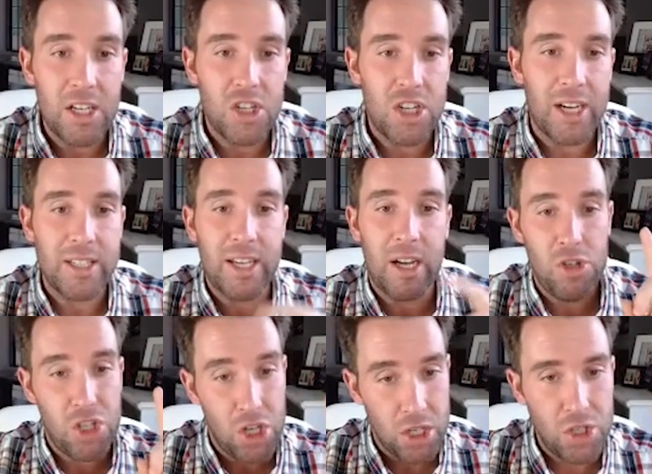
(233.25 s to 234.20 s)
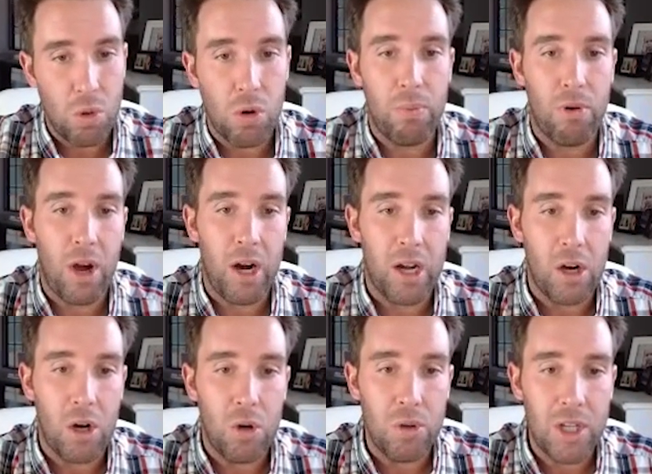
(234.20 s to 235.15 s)
checks out just your product
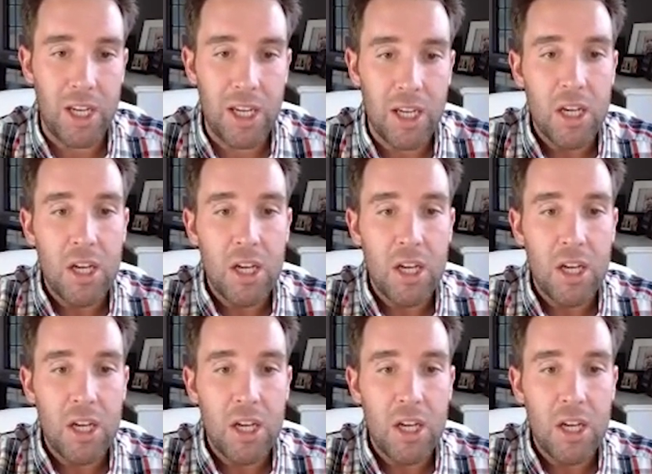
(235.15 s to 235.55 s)
only,